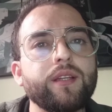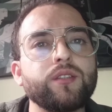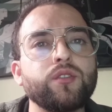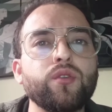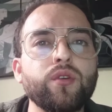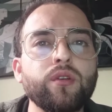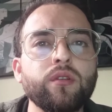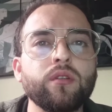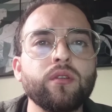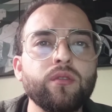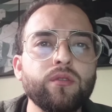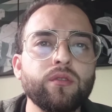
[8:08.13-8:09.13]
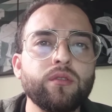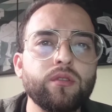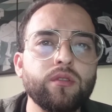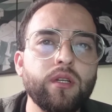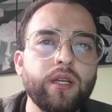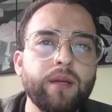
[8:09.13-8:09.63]
Your
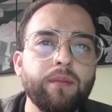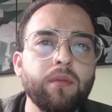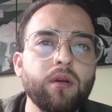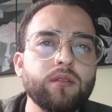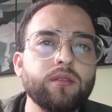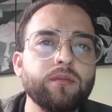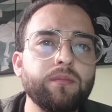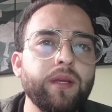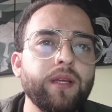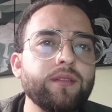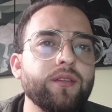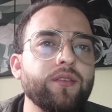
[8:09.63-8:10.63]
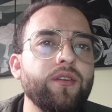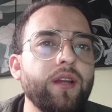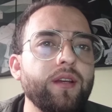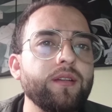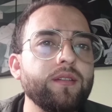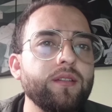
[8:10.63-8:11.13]
goods must be
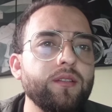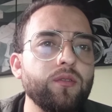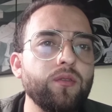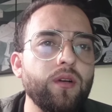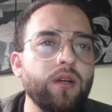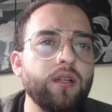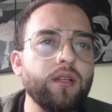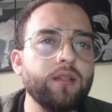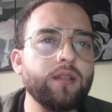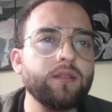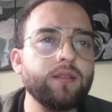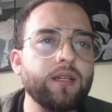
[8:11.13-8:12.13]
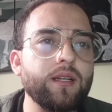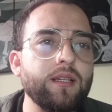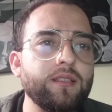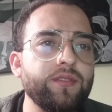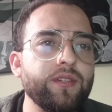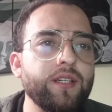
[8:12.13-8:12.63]
integrated into the
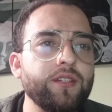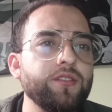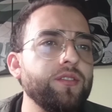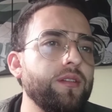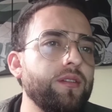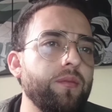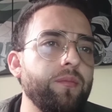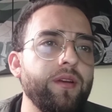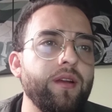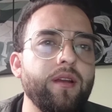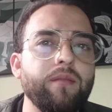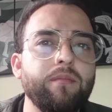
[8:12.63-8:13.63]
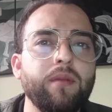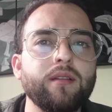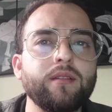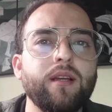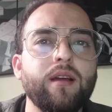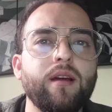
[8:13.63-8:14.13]
classification determined by
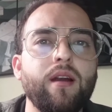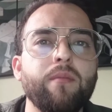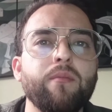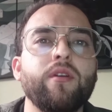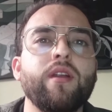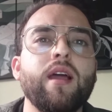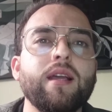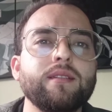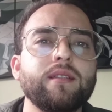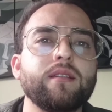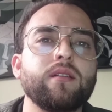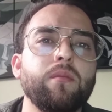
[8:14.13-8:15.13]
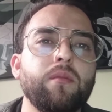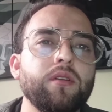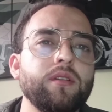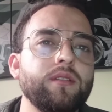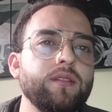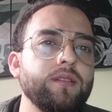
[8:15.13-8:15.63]
the harmonized
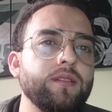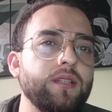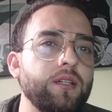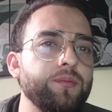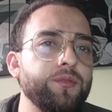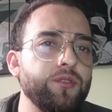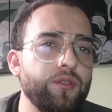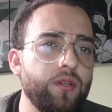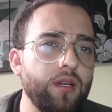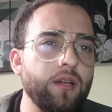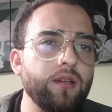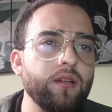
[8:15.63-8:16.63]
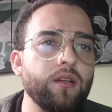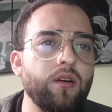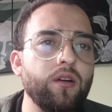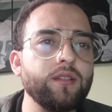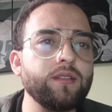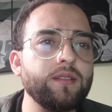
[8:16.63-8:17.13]
commodity description and
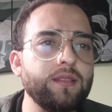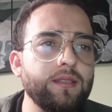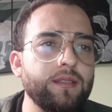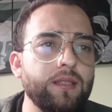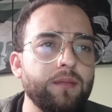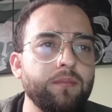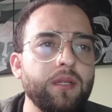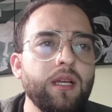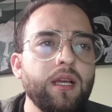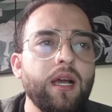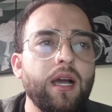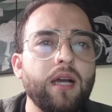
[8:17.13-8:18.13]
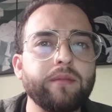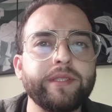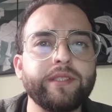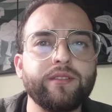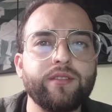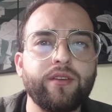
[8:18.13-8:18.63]
coding system
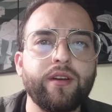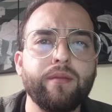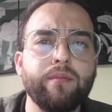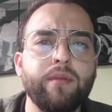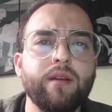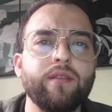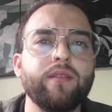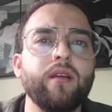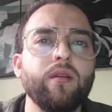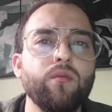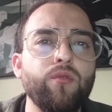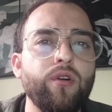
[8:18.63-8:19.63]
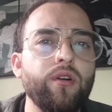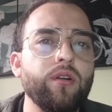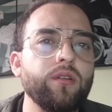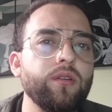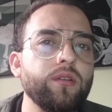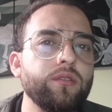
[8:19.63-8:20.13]
administered by the
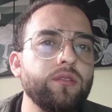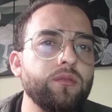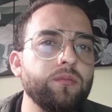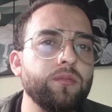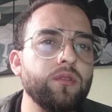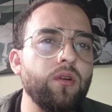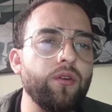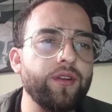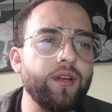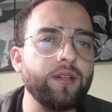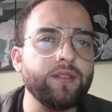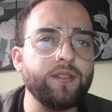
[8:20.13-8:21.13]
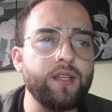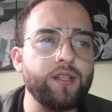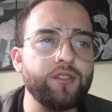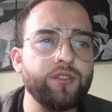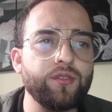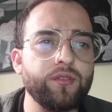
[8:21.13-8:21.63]
World Customs
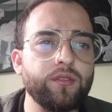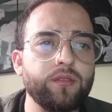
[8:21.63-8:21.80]
Organization.